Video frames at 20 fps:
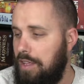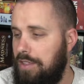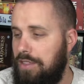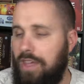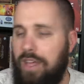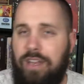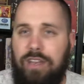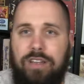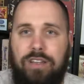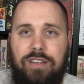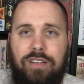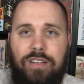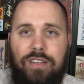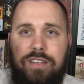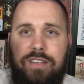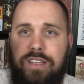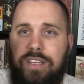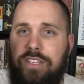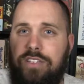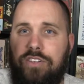
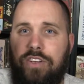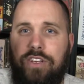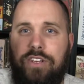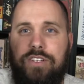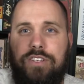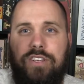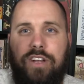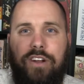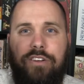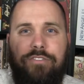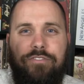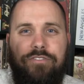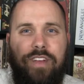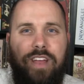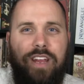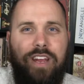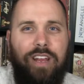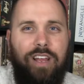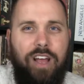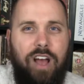then these are going to start
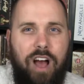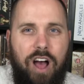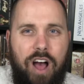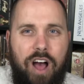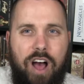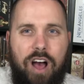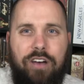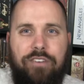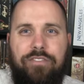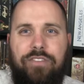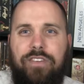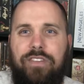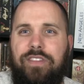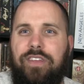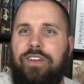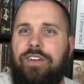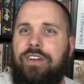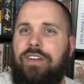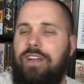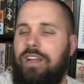fading off, and
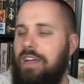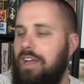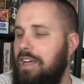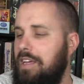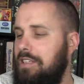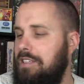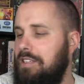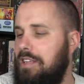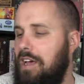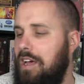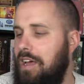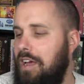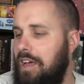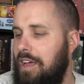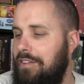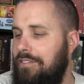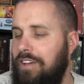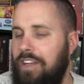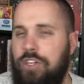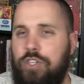they're going to
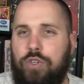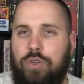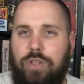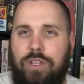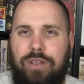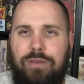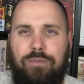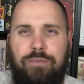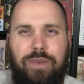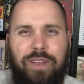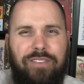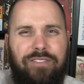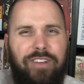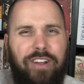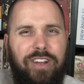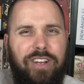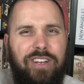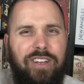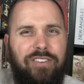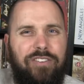eventually be
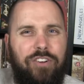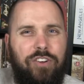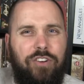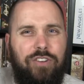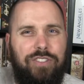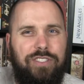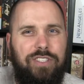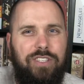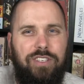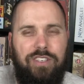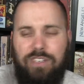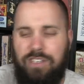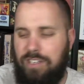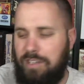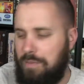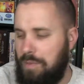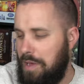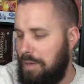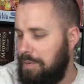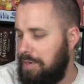very difficult to
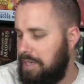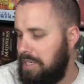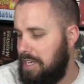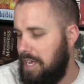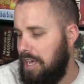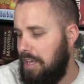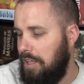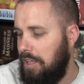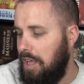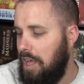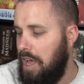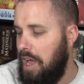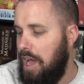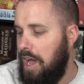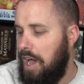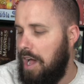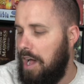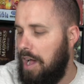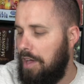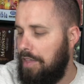be able to tell.
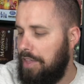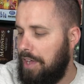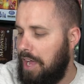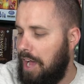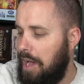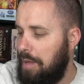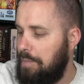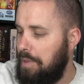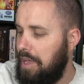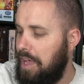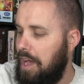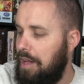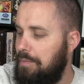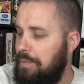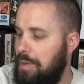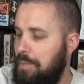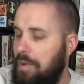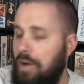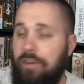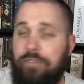The copy of
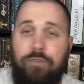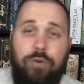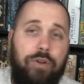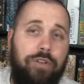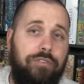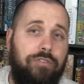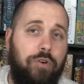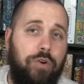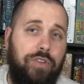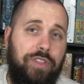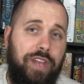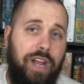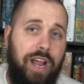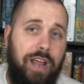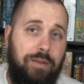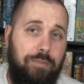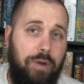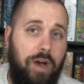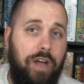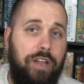Memoir 44 that
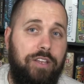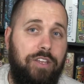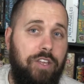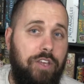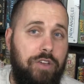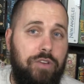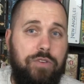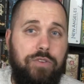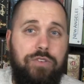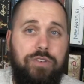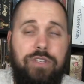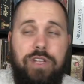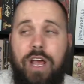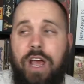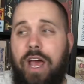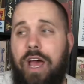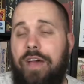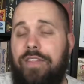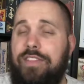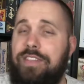I had bought used
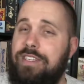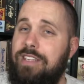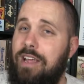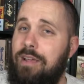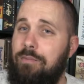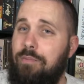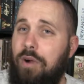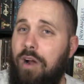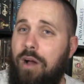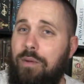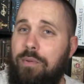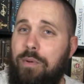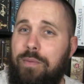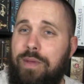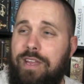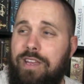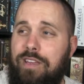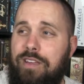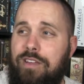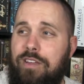had the same problem,
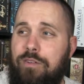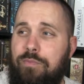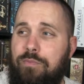and